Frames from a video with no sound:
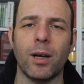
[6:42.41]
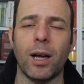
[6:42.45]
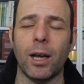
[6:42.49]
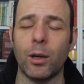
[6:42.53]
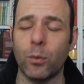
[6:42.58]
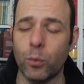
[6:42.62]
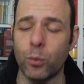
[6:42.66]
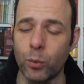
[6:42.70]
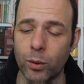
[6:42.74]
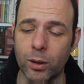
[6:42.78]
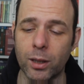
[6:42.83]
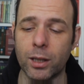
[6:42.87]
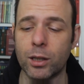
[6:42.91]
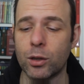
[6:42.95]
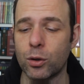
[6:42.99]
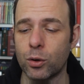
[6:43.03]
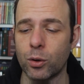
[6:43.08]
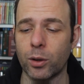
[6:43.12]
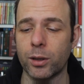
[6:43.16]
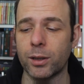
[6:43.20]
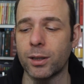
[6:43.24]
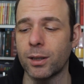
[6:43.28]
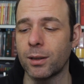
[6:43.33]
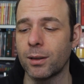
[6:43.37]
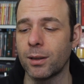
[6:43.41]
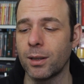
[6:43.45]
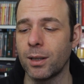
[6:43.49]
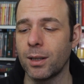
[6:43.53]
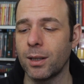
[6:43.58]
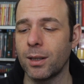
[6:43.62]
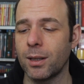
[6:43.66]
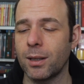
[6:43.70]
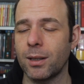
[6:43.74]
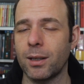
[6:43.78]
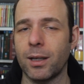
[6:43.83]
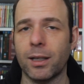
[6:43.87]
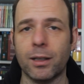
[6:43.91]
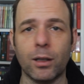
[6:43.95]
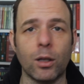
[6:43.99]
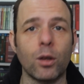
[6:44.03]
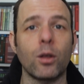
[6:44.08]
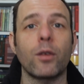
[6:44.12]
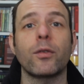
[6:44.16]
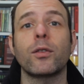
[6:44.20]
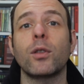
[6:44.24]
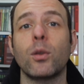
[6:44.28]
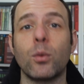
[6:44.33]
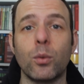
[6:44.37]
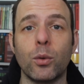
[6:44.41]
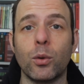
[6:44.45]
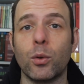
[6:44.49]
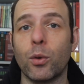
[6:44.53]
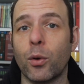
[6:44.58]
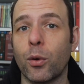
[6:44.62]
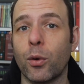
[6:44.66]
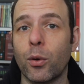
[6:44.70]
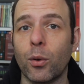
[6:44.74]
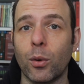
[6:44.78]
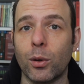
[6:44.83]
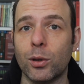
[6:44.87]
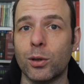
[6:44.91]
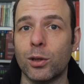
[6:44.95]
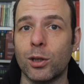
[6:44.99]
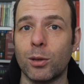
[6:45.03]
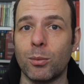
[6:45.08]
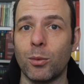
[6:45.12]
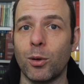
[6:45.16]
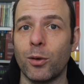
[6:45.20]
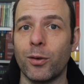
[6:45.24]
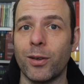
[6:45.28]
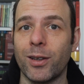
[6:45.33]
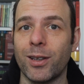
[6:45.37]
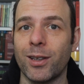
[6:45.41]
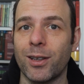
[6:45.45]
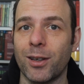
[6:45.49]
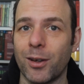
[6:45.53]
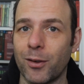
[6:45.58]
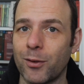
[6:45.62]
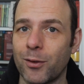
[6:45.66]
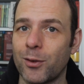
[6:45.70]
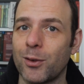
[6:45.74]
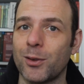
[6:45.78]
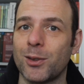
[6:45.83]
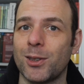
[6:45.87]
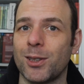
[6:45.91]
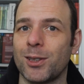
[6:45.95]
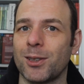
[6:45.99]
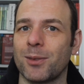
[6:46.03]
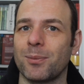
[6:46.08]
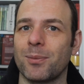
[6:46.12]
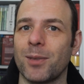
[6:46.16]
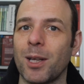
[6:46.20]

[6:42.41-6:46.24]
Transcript: I really enjoyed it and I'd love to know your thoughts on the movie if you've seen it.